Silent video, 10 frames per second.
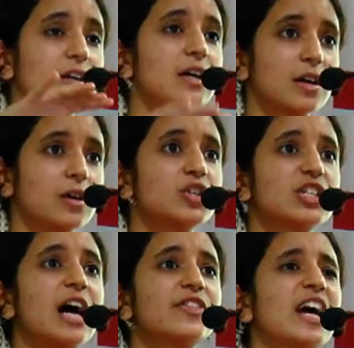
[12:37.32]

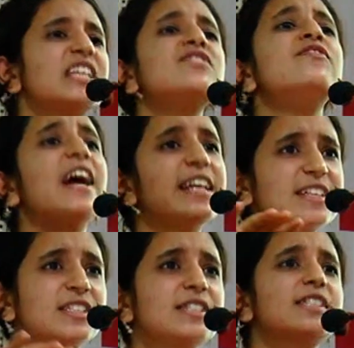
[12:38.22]
Gujarat riots very
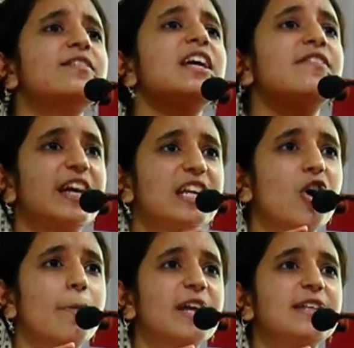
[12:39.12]
extensively and very
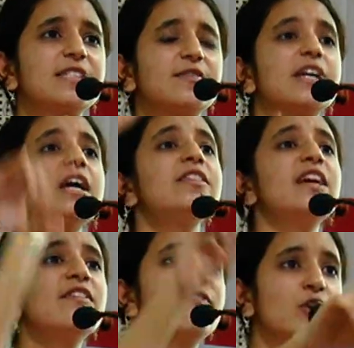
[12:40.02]
comprehensively. There were
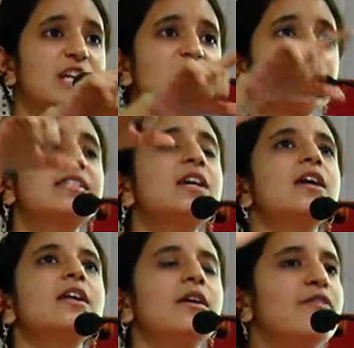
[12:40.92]
footages
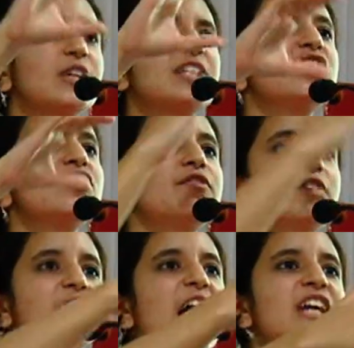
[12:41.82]
of
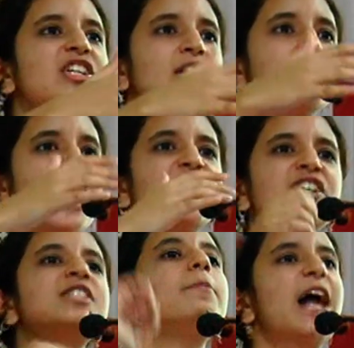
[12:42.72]
rioters
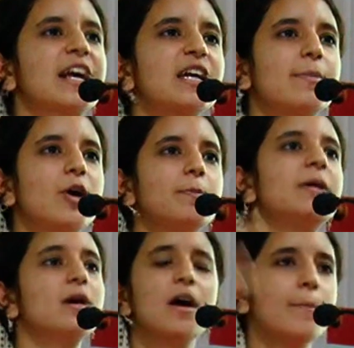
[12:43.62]
bragging about
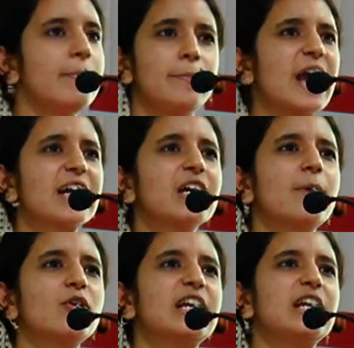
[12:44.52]

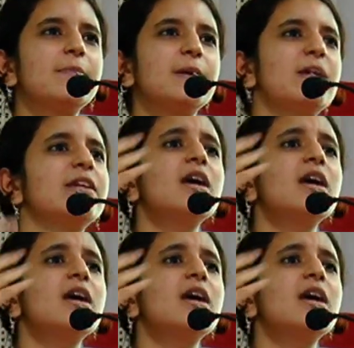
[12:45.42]
killing people and